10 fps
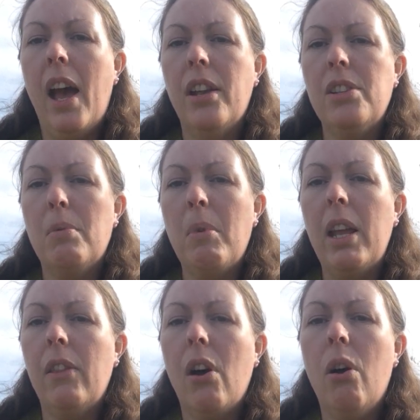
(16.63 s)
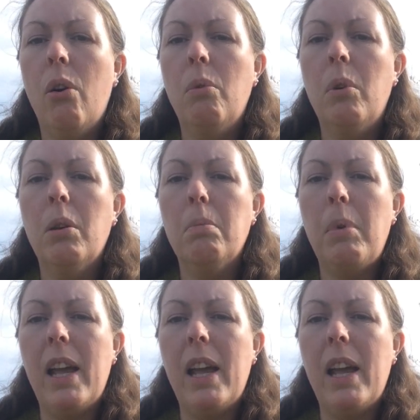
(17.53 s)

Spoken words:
and to make the whole world